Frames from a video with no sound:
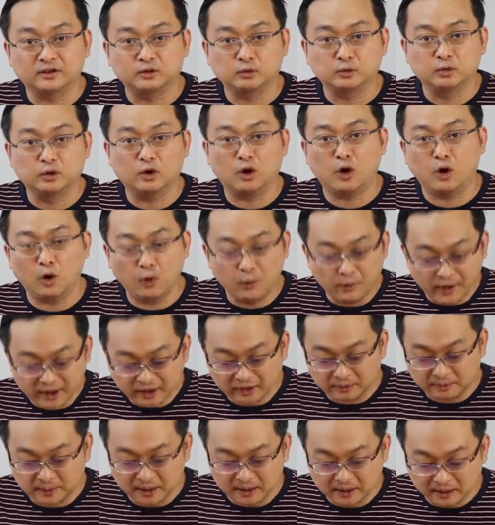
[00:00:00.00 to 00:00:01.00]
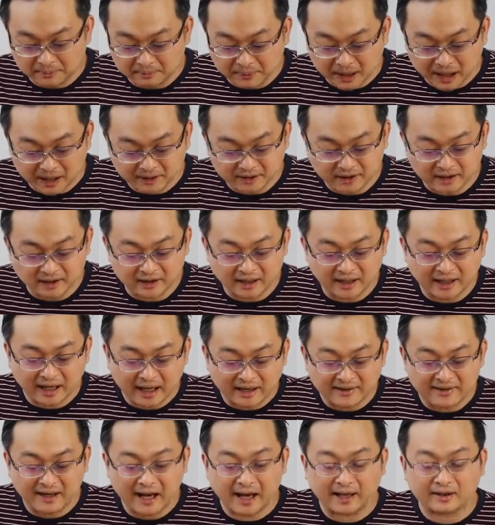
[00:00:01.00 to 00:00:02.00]
will always be the party that
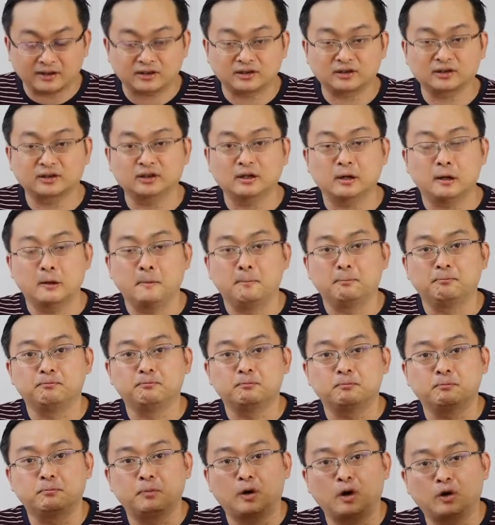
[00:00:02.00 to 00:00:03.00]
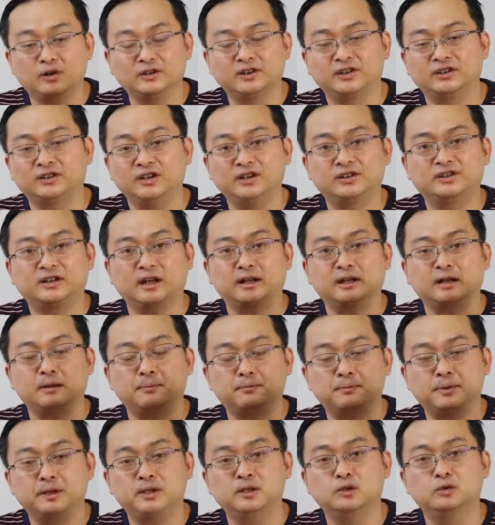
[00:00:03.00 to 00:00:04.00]
enacts policies that
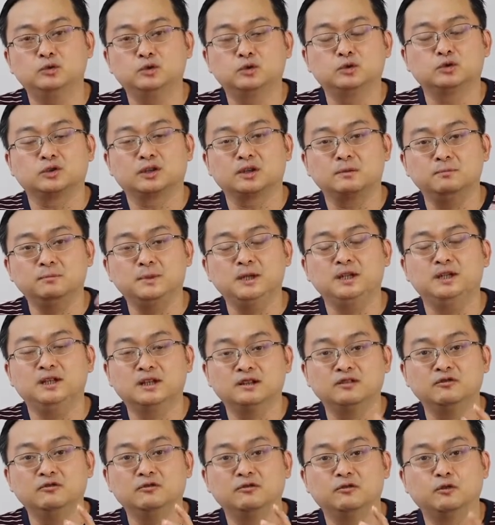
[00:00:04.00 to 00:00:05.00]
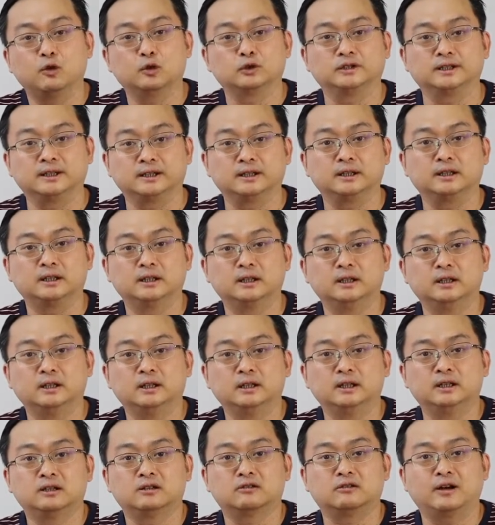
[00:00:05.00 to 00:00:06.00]
appeal to the median voter,
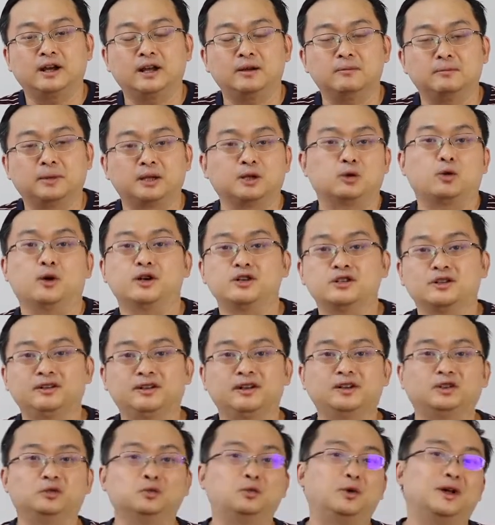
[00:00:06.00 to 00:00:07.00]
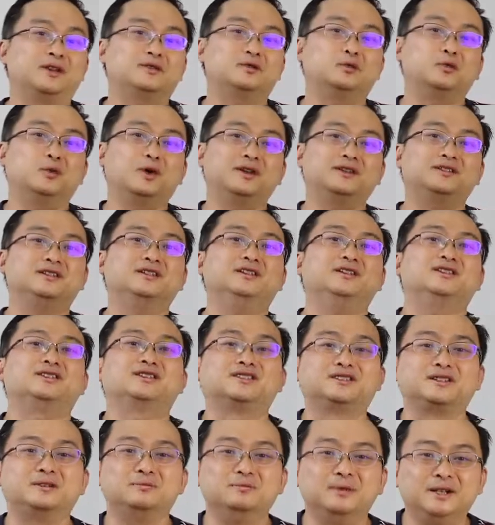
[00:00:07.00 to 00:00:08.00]
right? But the question is, what
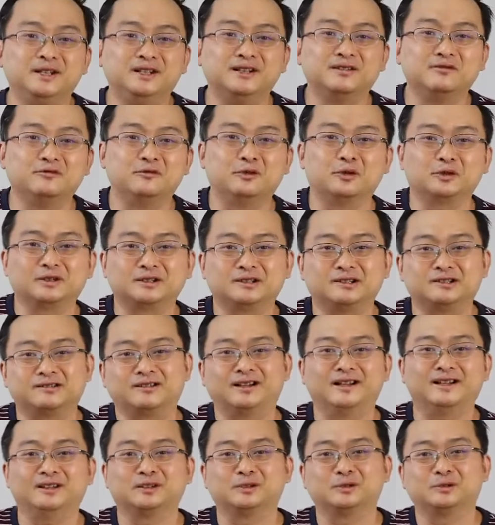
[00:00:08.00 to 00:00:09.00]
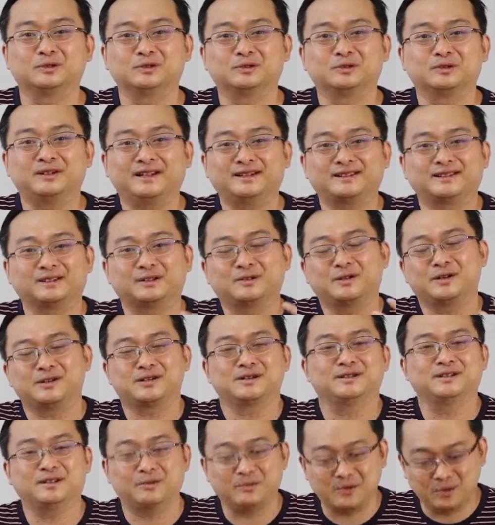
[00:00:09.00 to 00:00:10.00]
is the median voter, right? So that's a
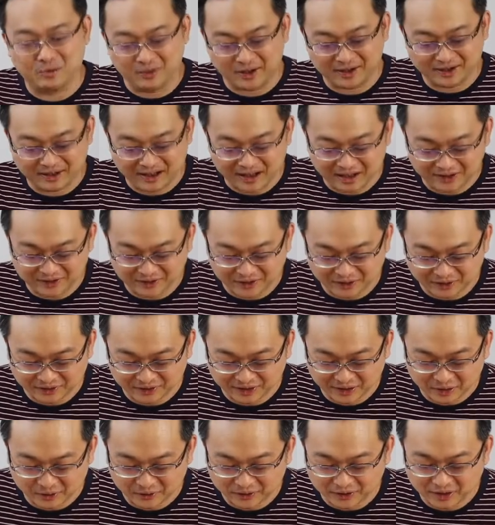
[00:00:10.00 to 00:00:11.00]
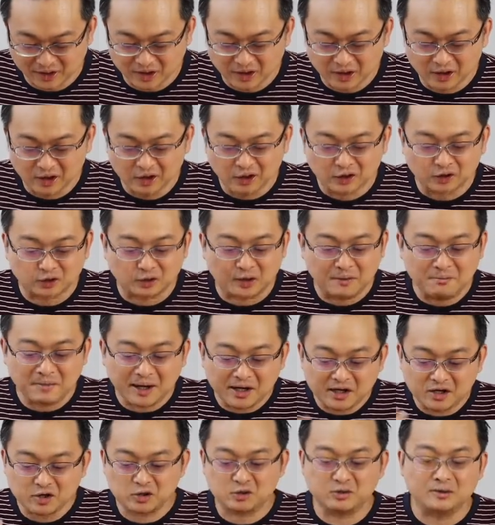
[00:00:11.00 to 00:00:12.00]
question that we want to ask ourselves. So I
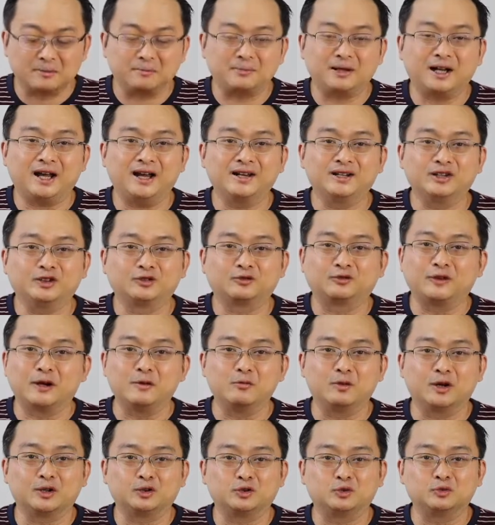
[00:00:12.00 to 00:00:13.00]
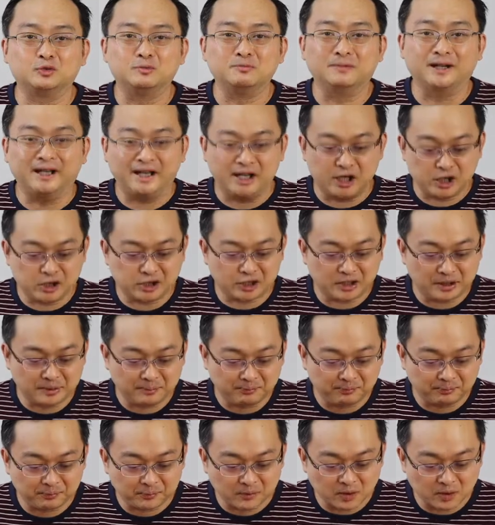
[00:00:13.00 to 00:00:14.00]
managed to apply this framework to Malaysia,